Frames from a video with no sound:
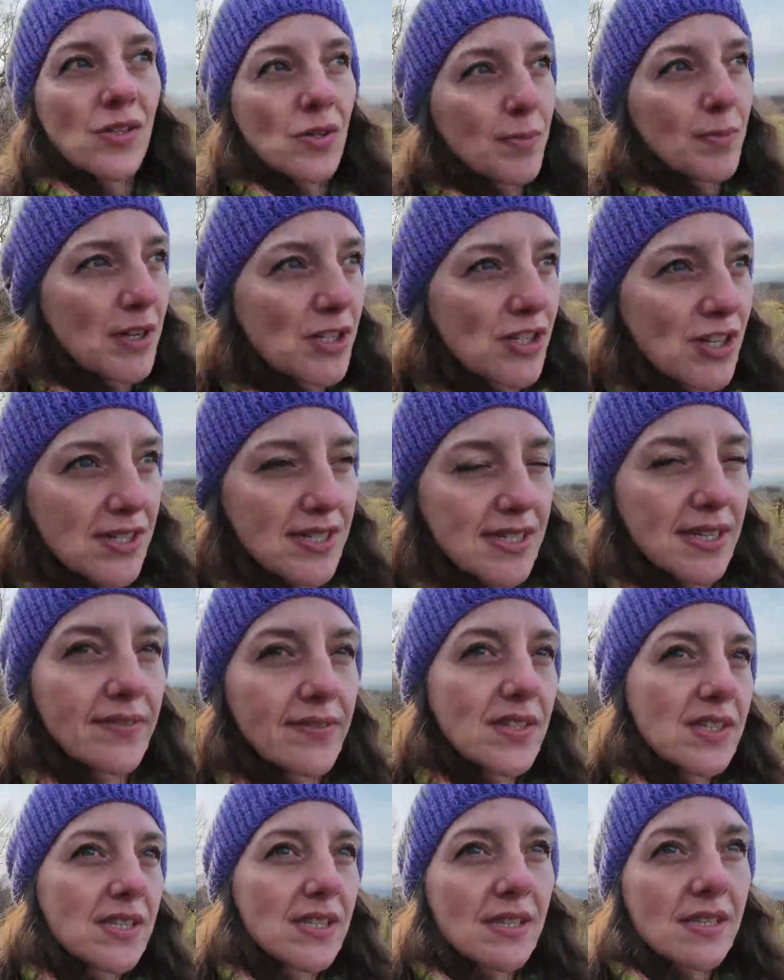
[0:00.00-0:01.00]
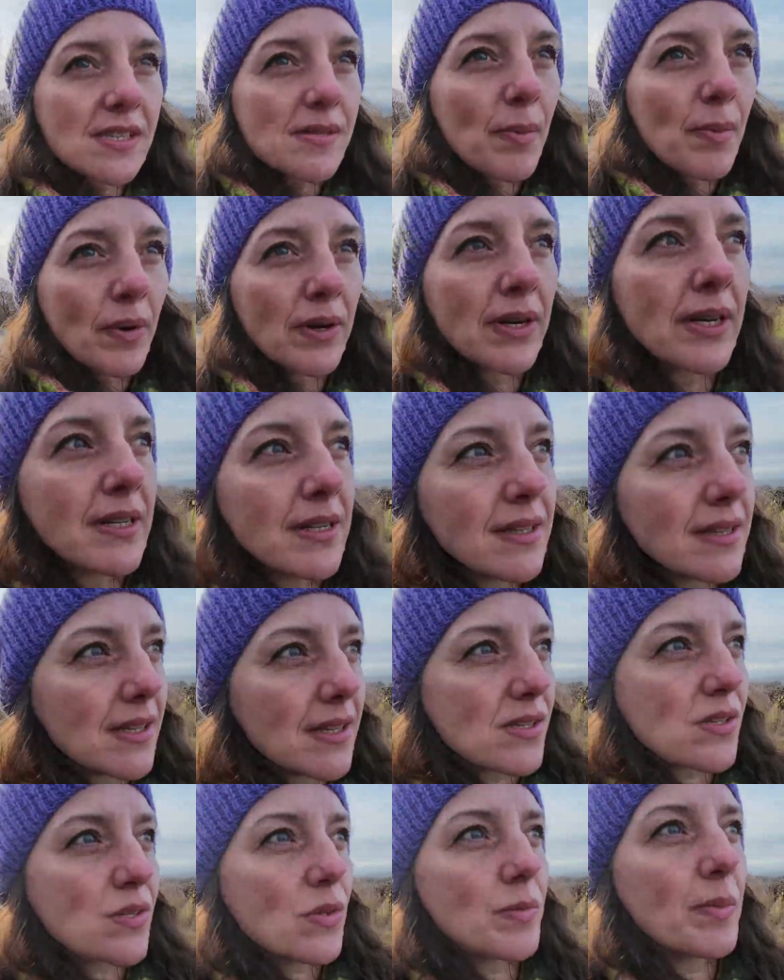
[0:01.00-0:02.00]
so much activity this morning.
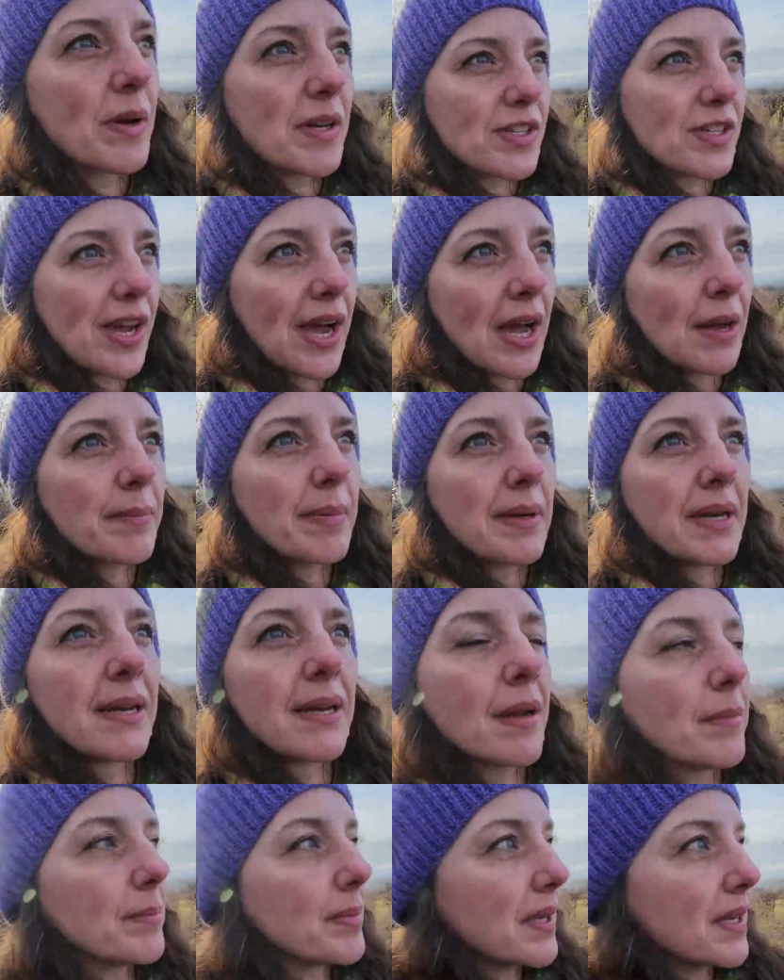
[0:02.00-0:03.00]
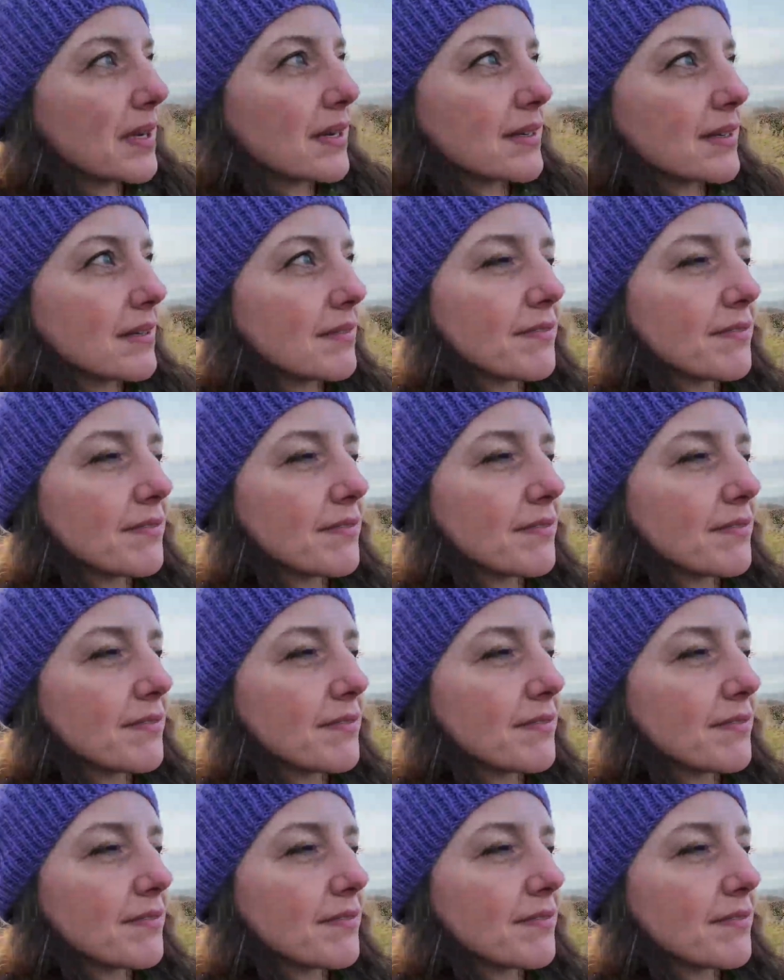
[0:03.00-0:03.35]
There's so much happening up here in